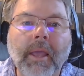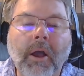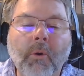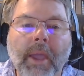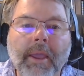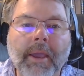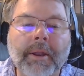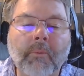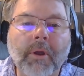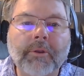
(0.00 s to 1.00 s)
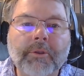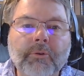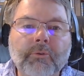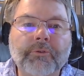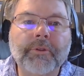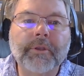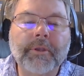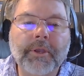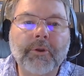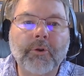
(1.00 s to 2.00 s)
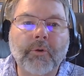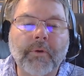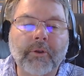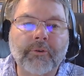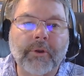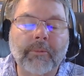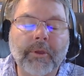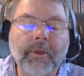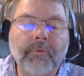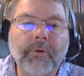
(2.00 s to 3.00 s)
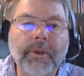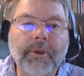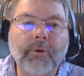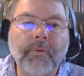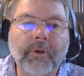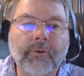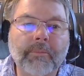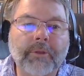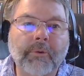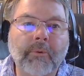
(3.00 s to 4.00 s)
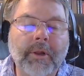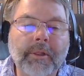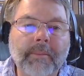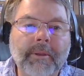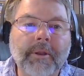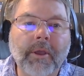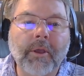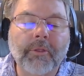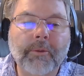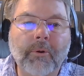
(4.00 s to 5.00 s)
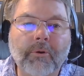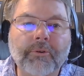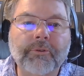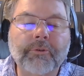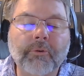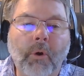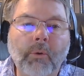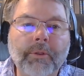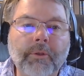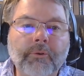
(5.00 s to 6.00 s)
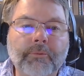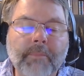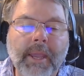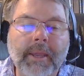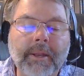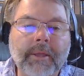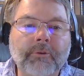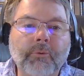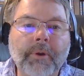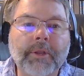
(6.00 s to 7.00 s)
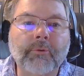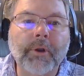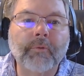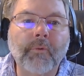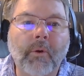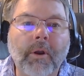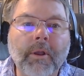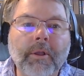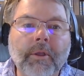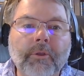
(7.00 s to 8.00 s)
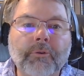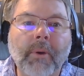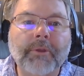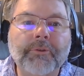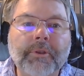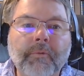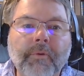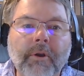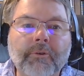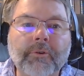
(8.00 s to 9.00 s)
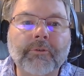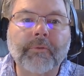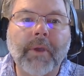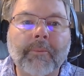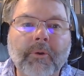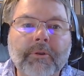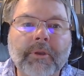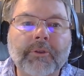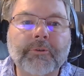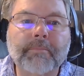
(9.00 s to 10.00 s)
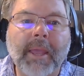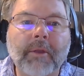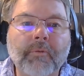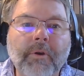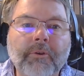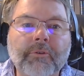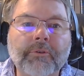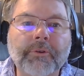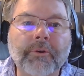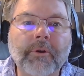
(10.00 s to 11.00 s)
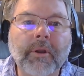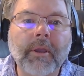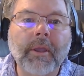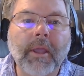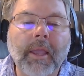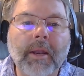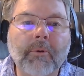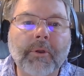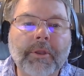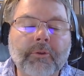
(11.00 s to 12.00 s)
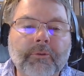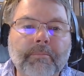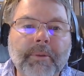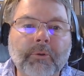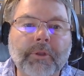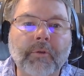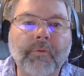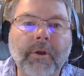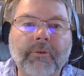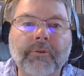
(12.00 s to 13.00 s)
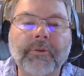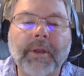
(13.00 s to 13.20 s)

Okay, and I want to use the year function. I'm looking for a year function because I want to limit the purchases to only those made in 2024. So I see a function, so if I'm going to expand functions here, and I'm going to use built-in functions.